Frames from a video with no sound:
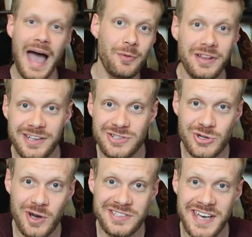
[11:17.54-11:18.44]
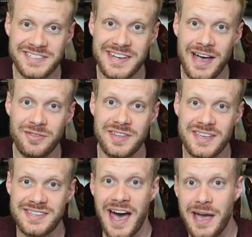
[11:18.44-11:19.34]
I really enjoyed testing out
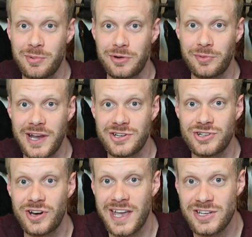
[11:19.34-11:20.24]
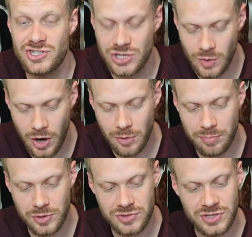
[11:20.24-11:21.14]
these Hybrid Rancher H2O
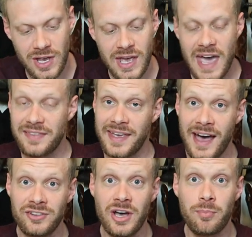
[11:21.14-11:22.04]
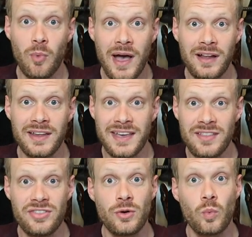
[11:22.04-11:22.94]
boots, and they held up well
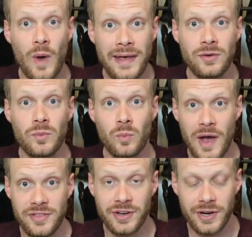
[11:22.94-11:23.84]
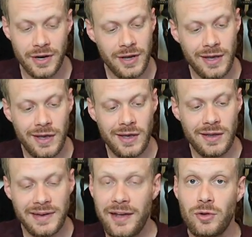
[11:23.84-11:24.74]
in the wet weather,
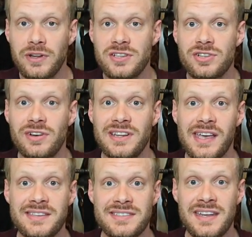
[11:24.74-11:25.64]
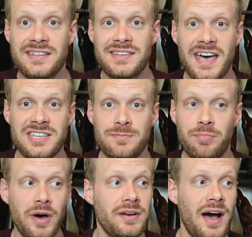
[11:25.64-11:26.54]
not only during the extended
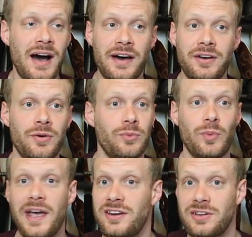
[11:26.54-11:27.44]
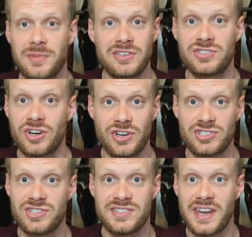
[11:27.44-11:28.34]
test, but on random
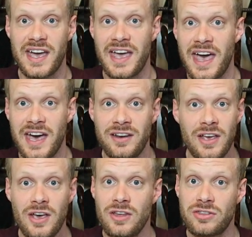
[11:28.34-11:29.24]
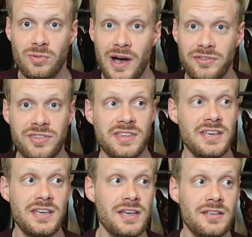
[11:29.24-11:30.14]
excursions that I had throughout
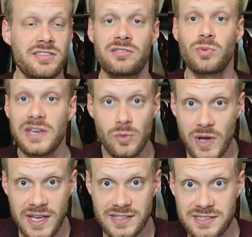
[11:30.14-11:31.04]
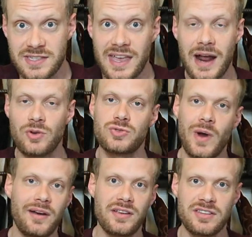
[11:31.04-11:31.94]
the 3 weeks that I was
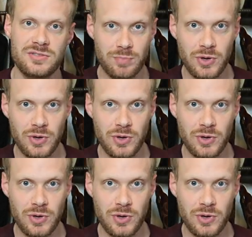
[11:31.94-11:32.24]
wearing this